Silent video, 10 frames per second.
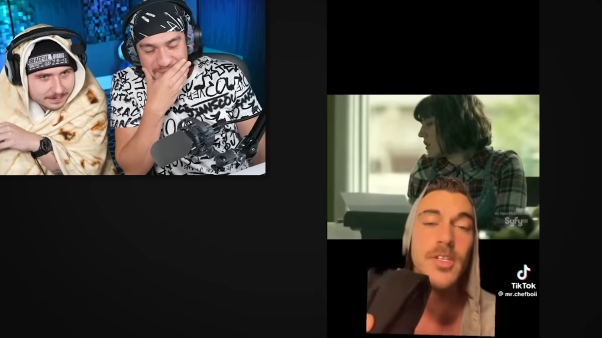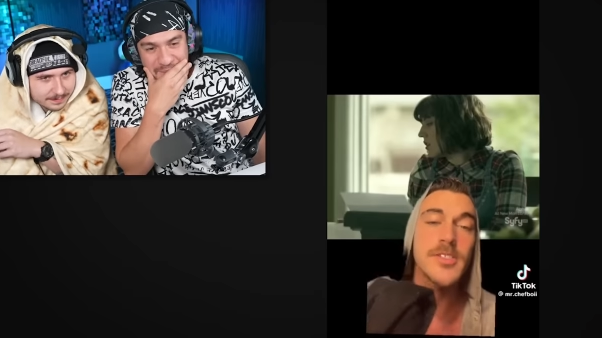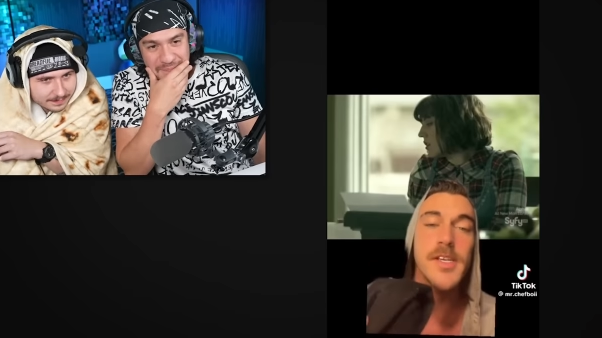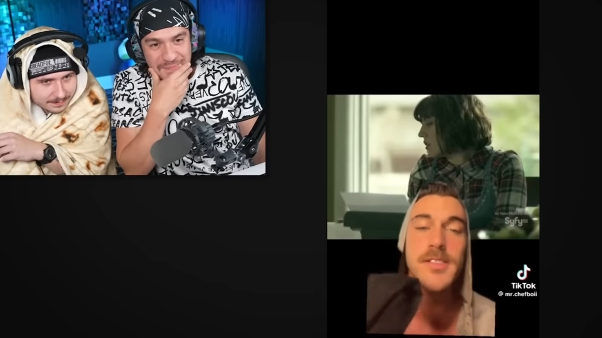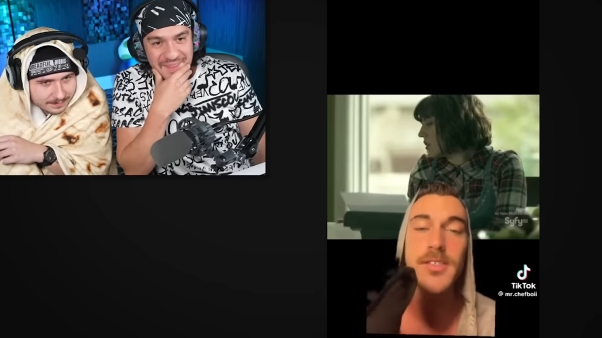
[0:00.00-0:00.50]

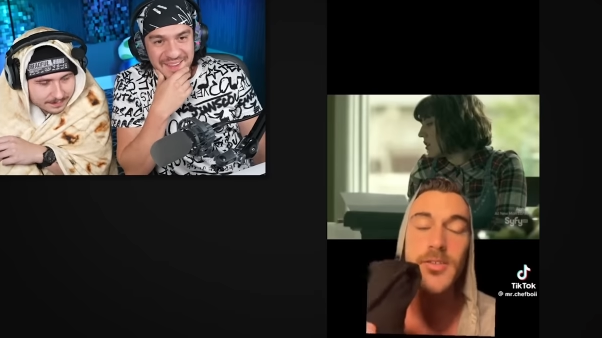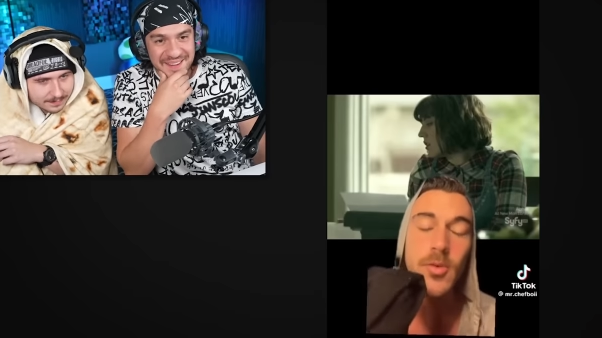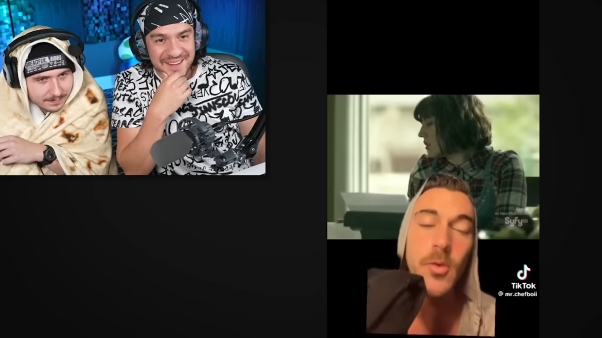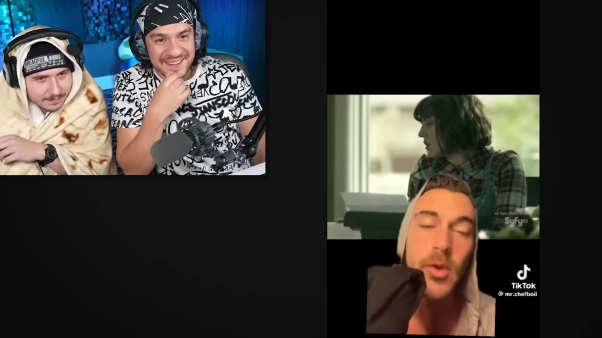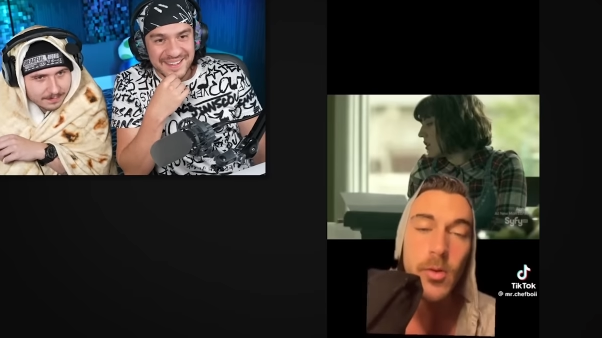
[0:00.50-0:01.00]
Speaker 1: and she has a
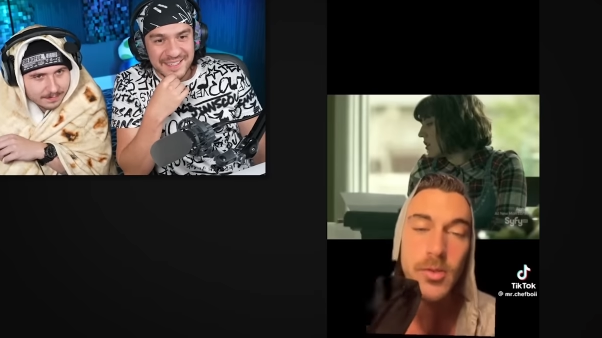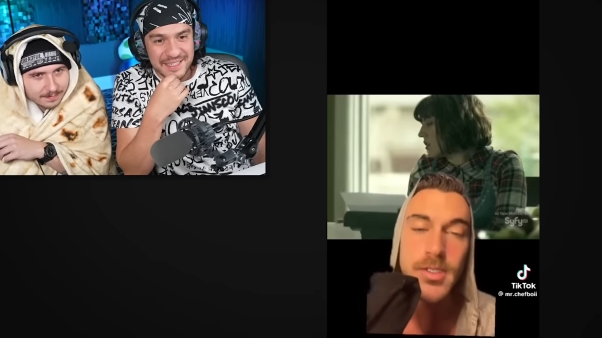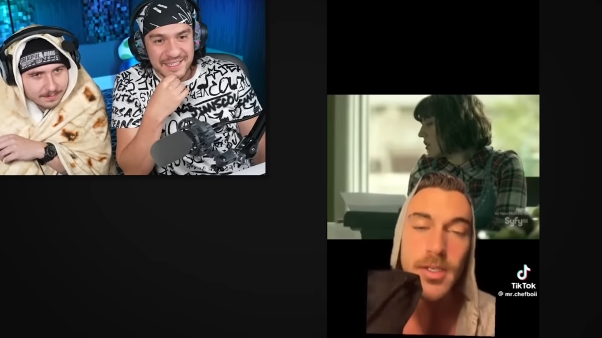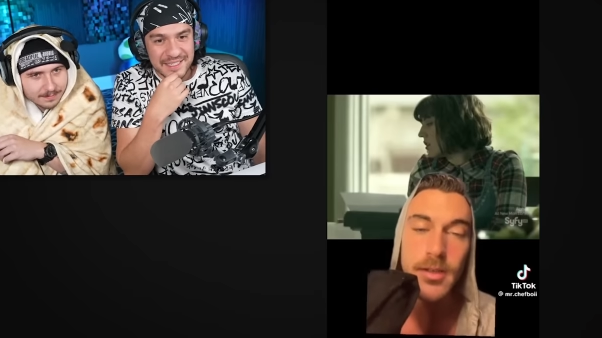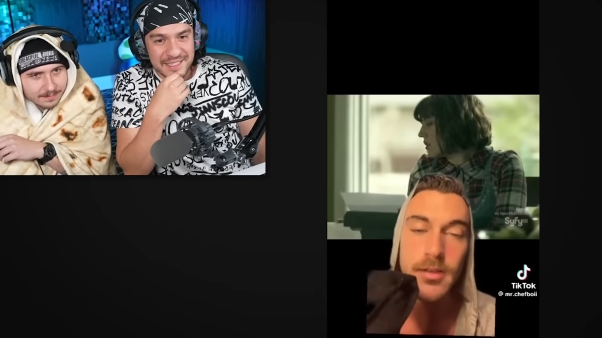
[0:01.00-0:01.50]

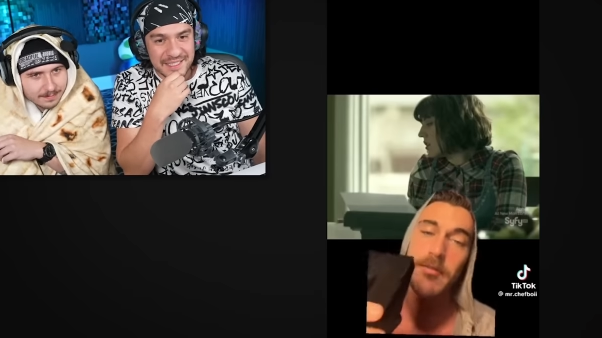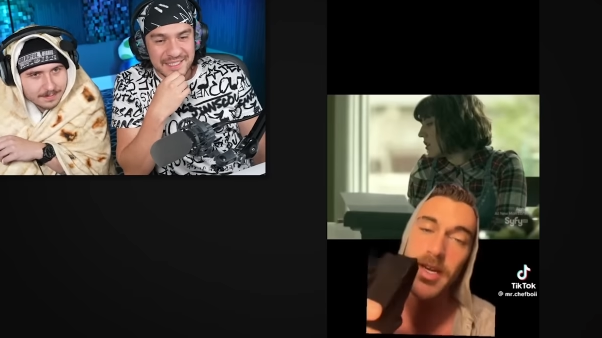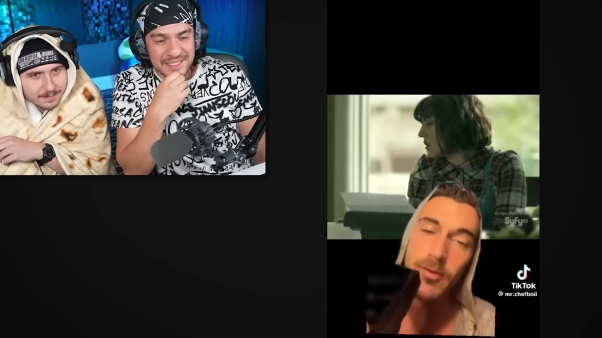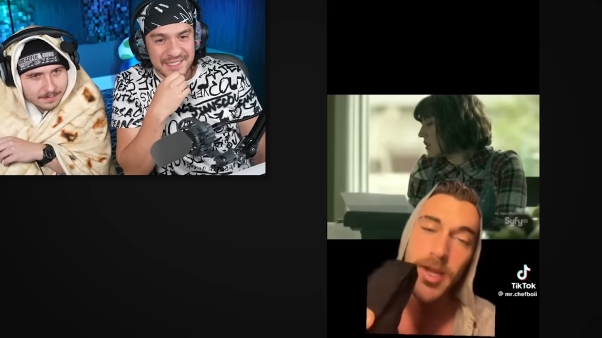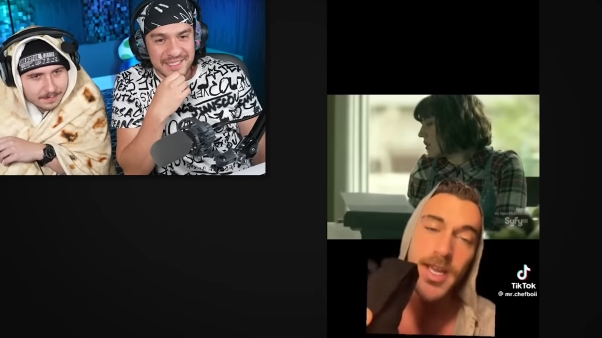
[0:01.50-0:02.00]
two-year-old son.
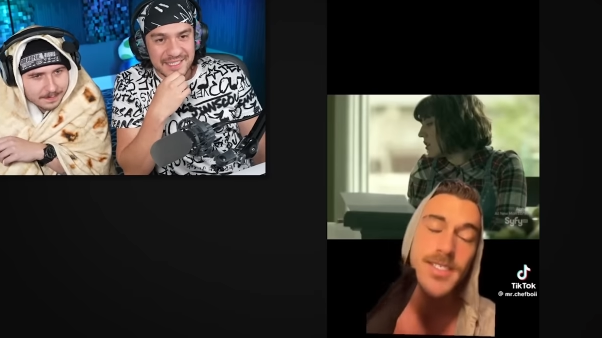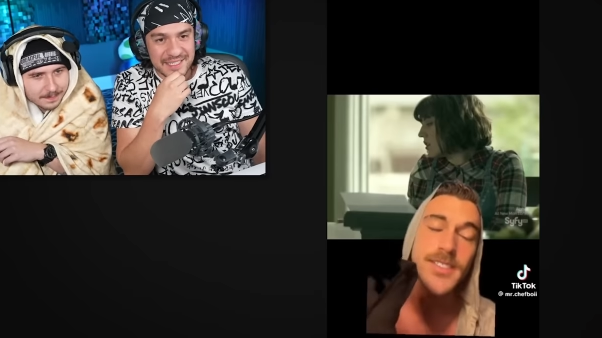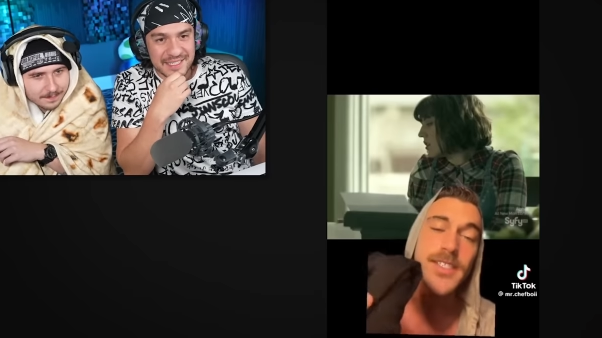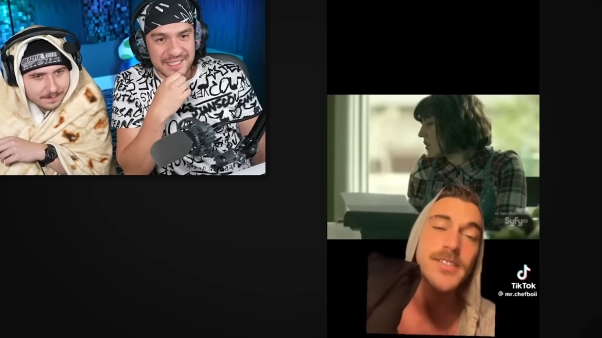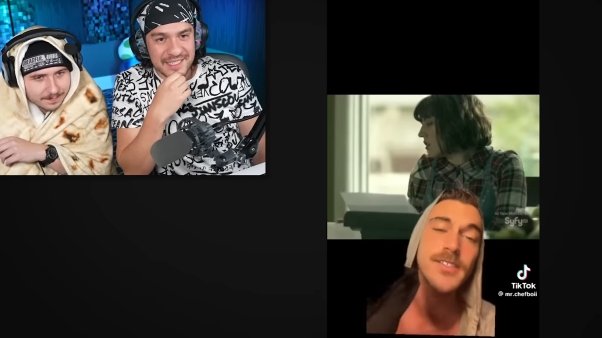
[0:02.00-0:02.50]
By the way, it
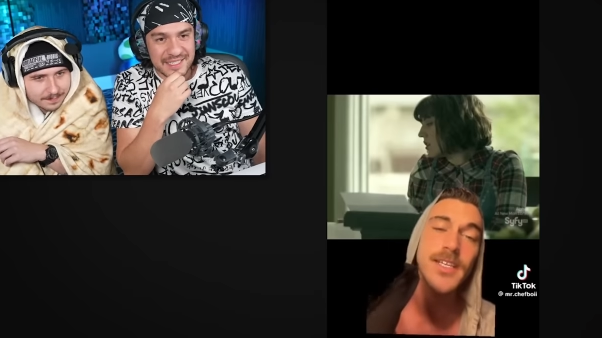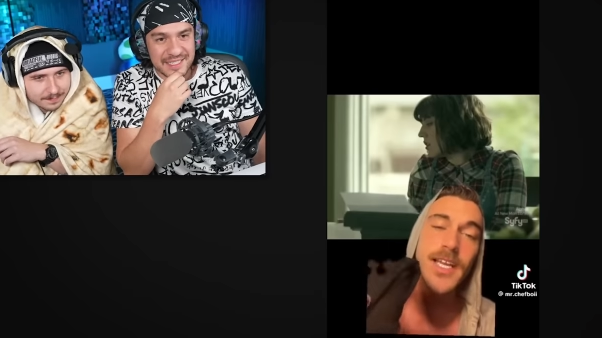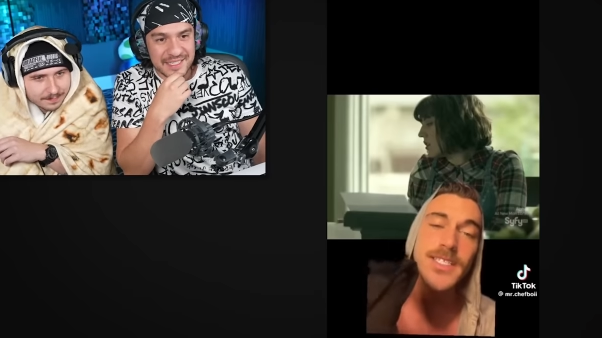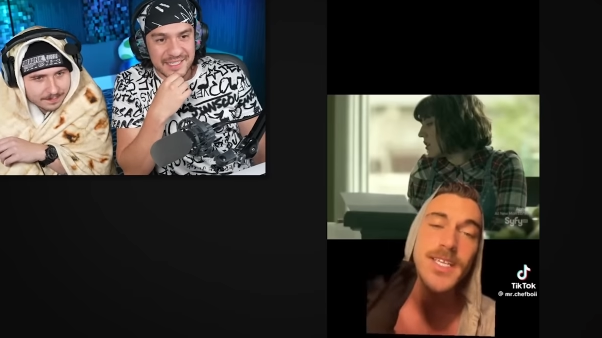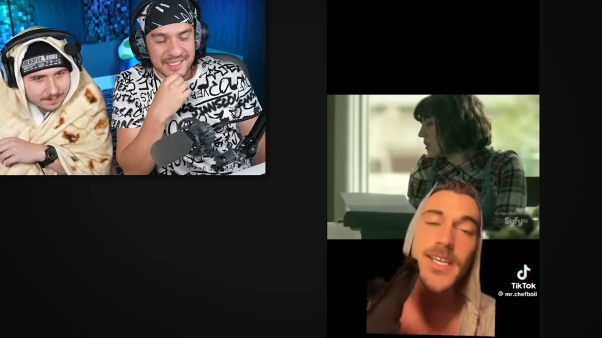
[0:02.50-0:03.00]
is the year
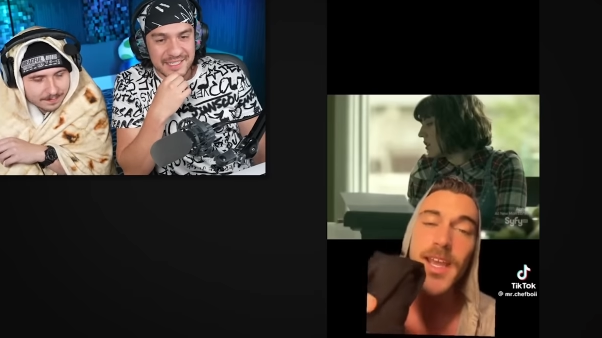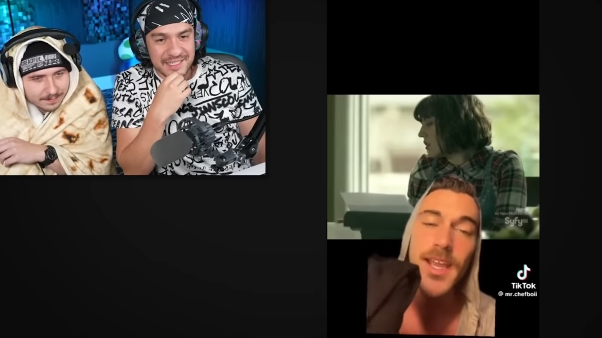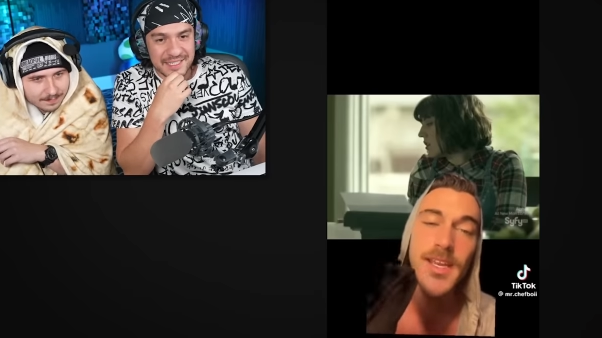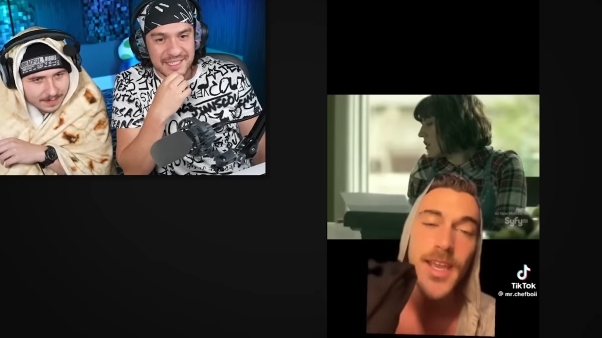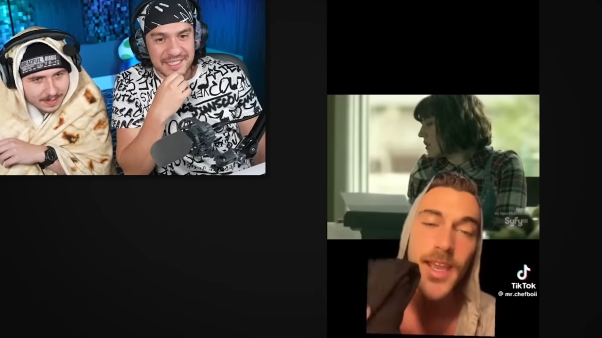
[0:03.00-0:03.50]

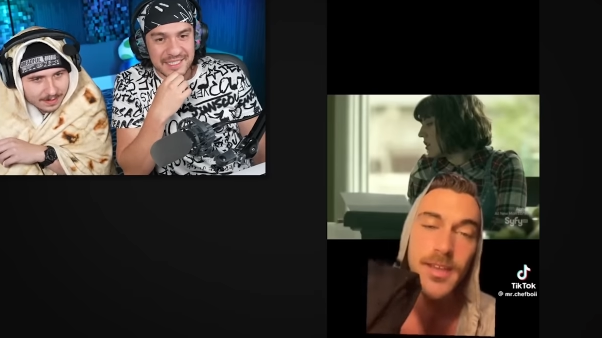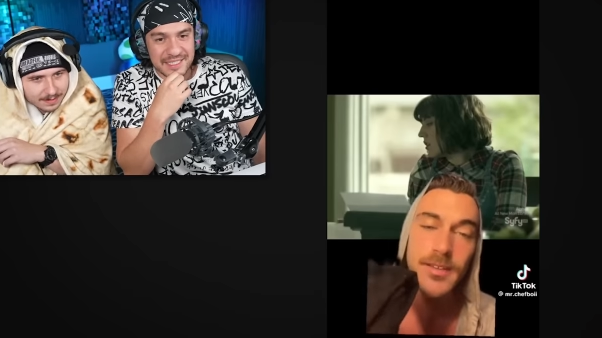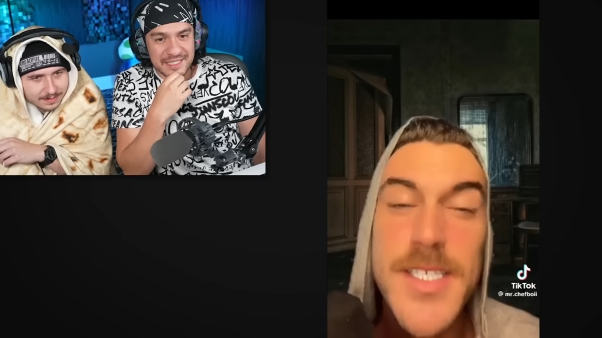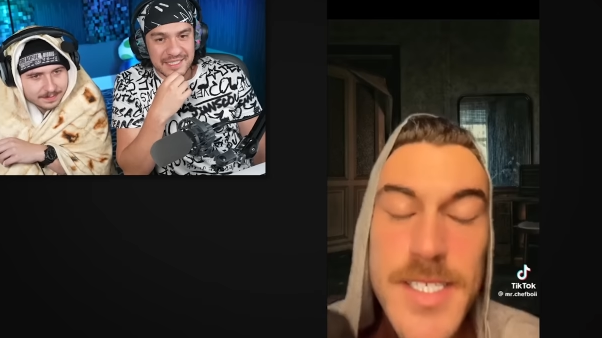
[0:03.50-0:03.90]
1988.